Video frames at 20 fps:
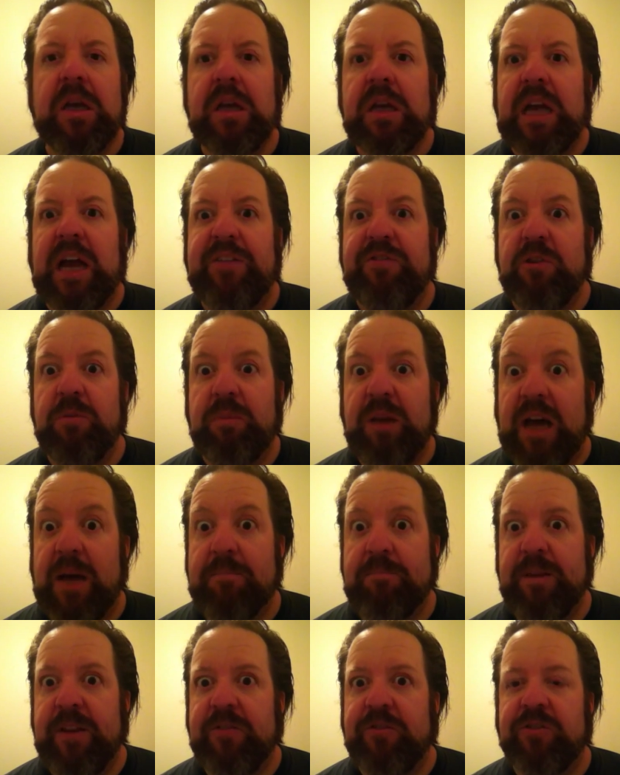Have you
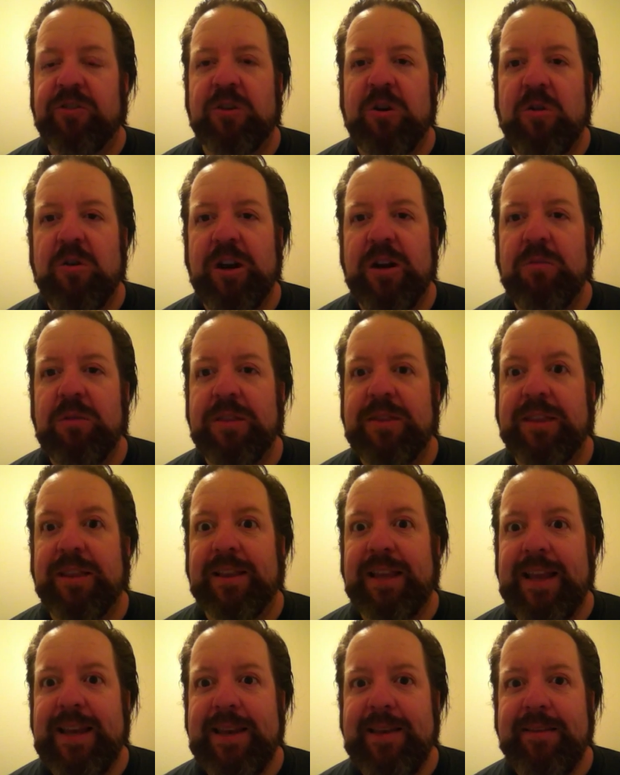not been scoring with the
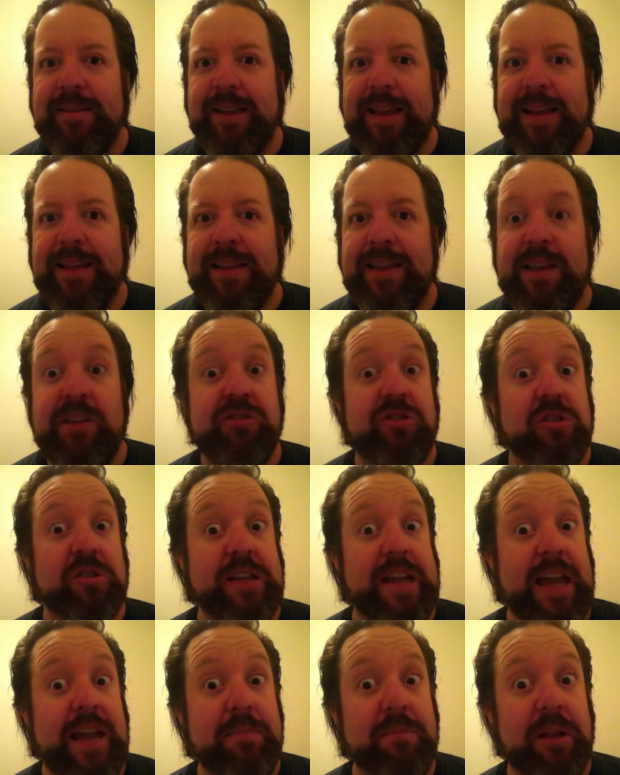ladies lately? Is your
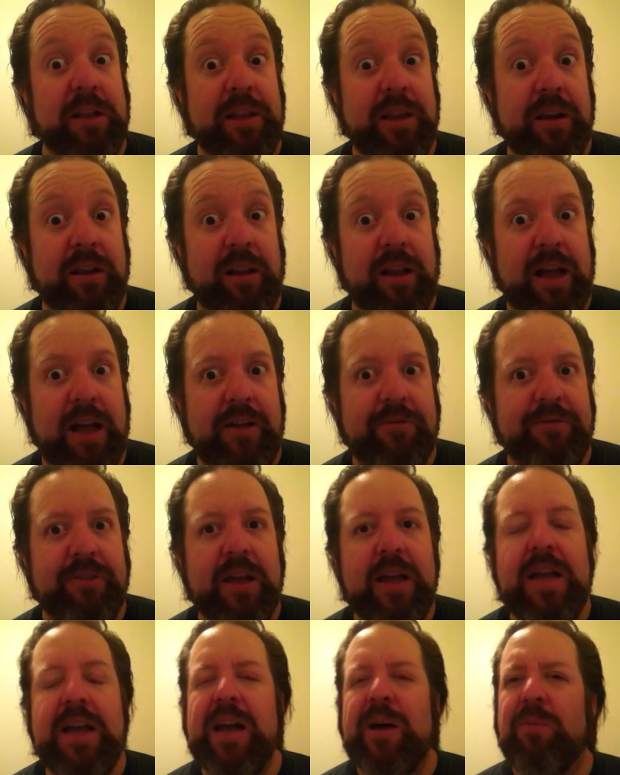game a little off?
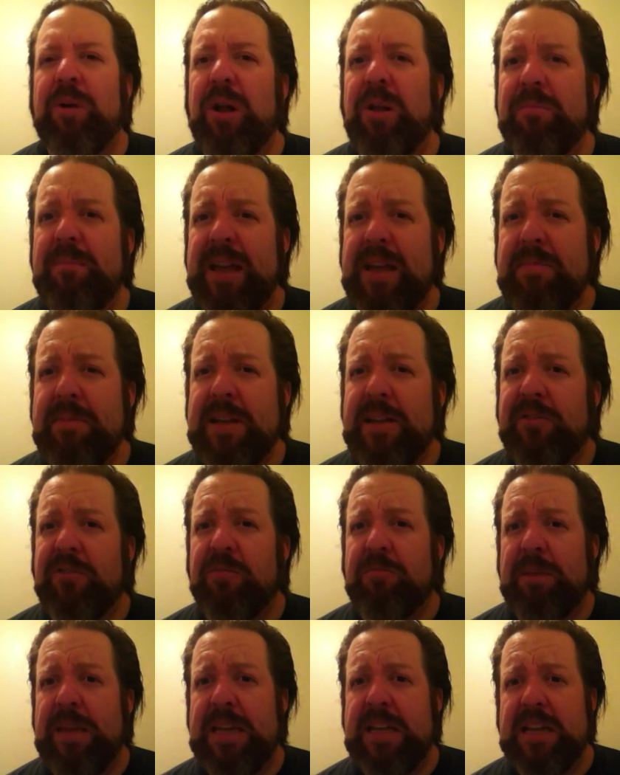Well, maybe
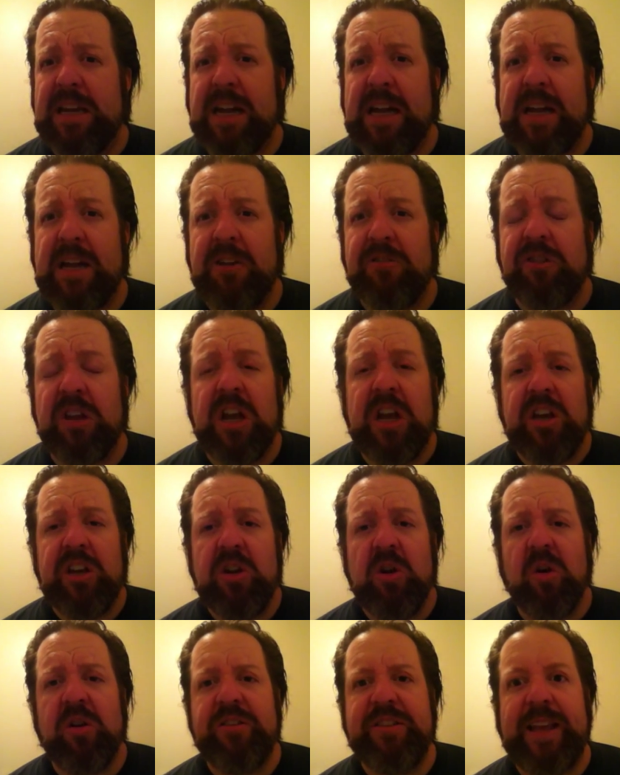it's because
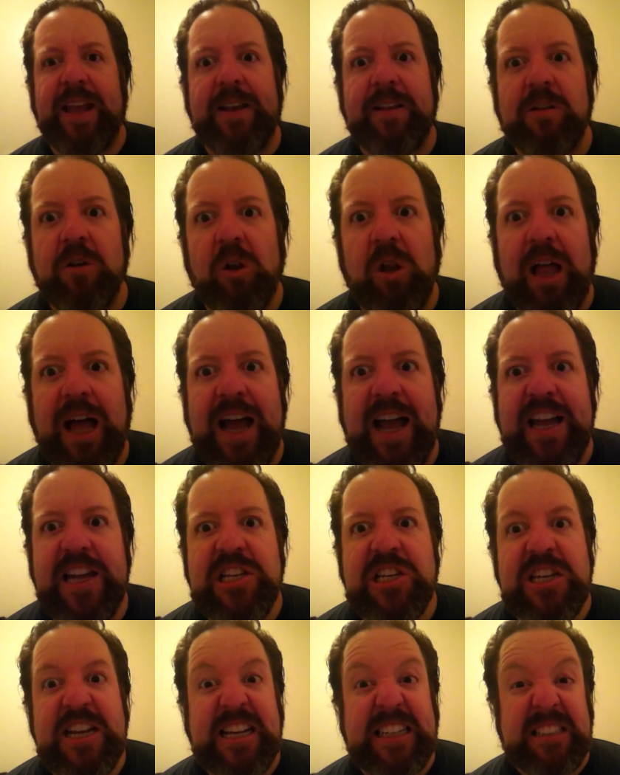your dental
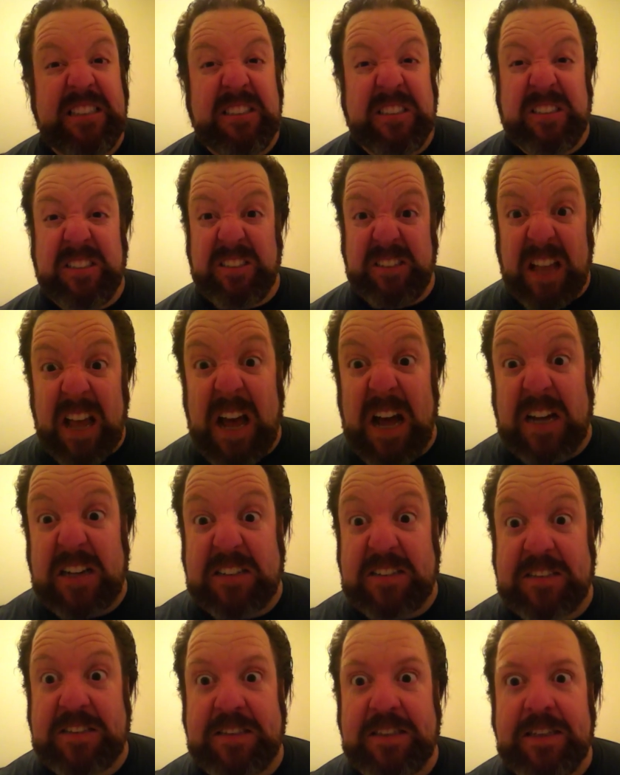hygiene
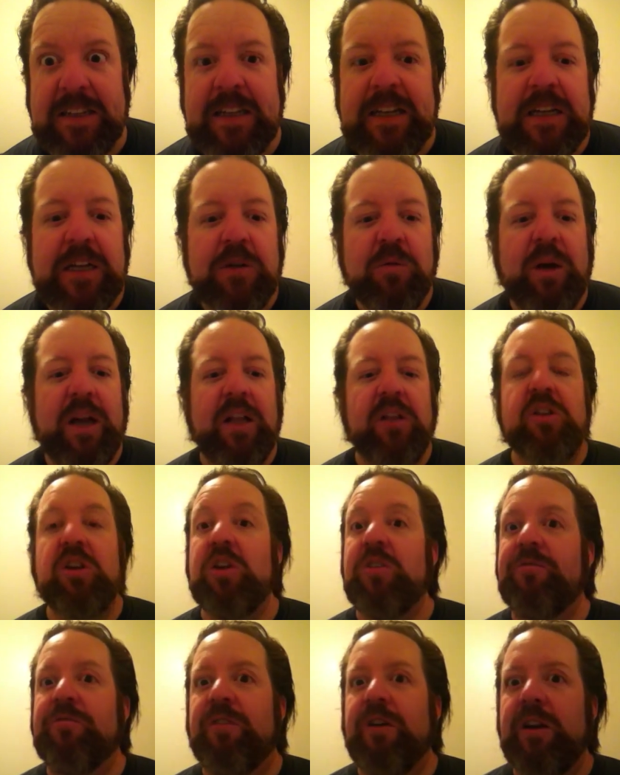sucks. Well,
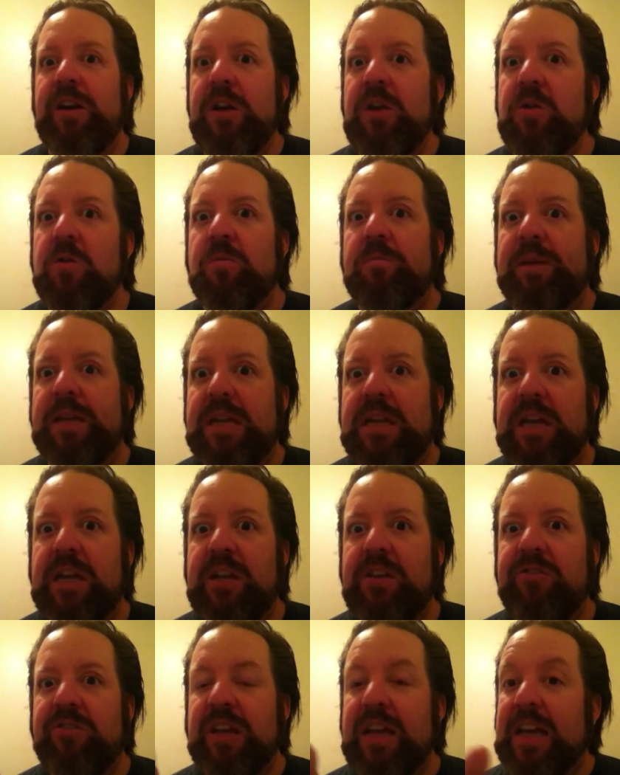good for you,
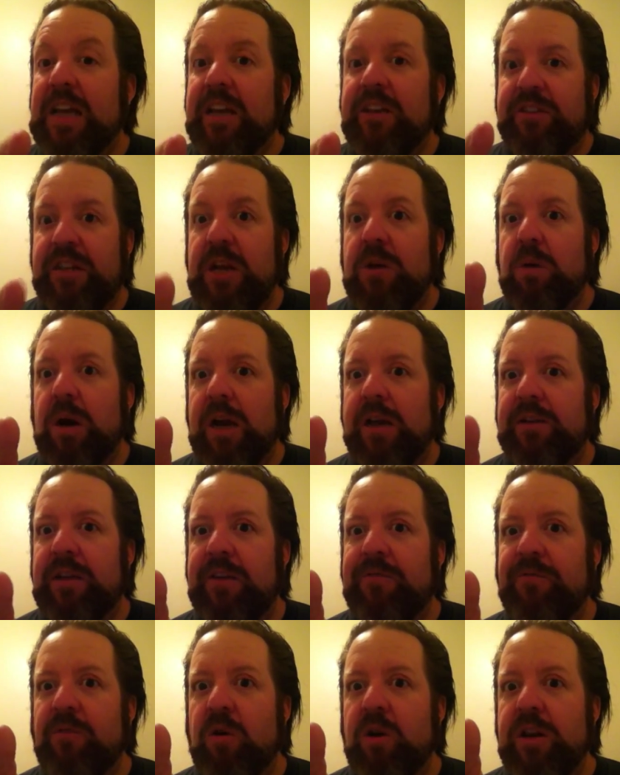because D Rock
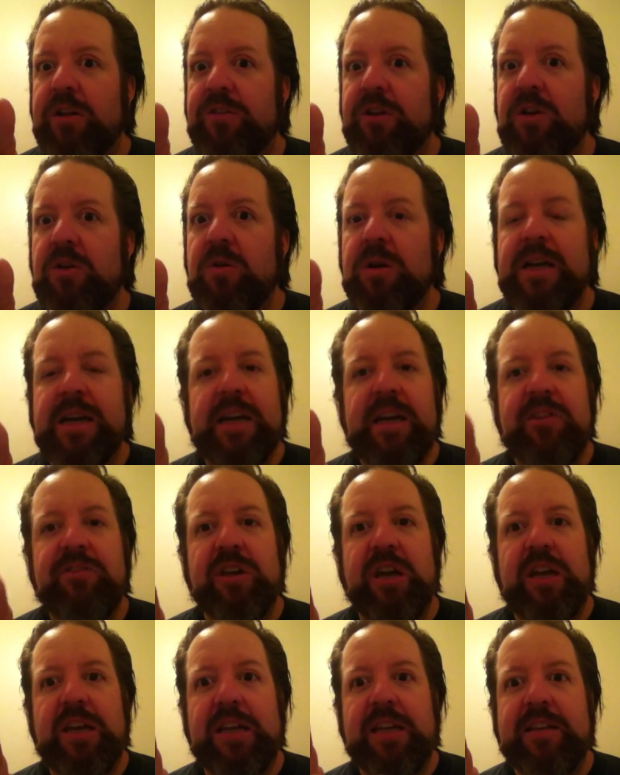ten forty-two is
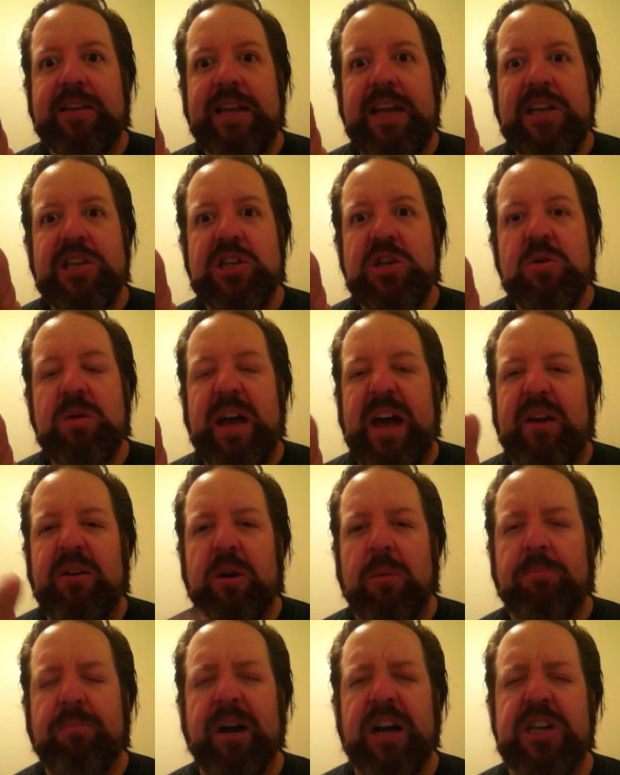going to teach you how
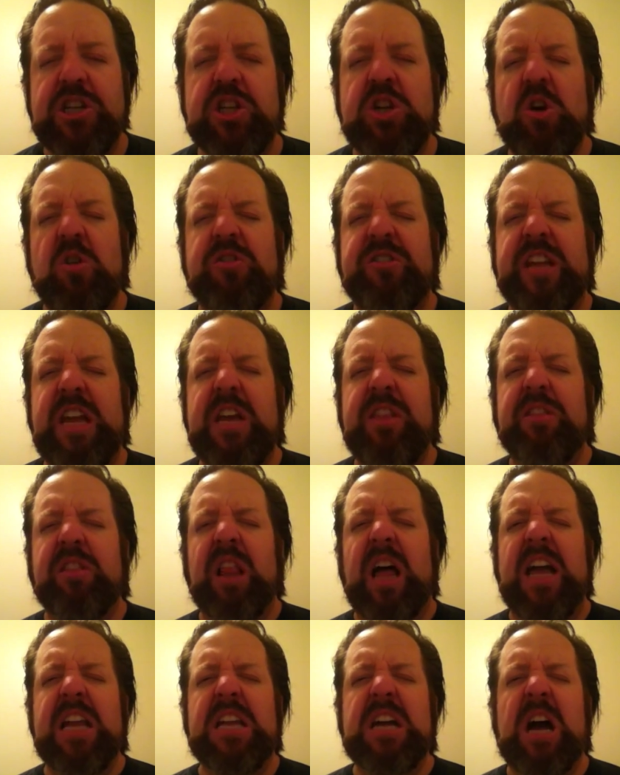to brush your teeth
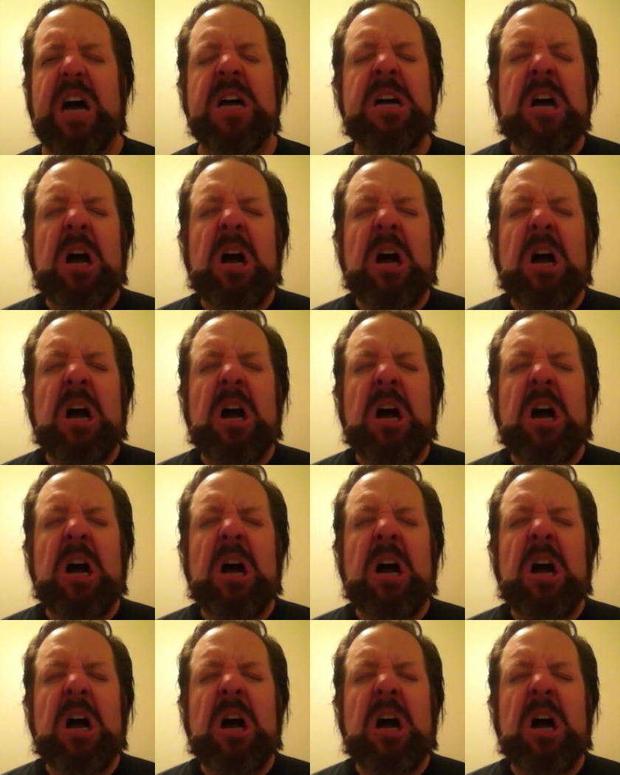like a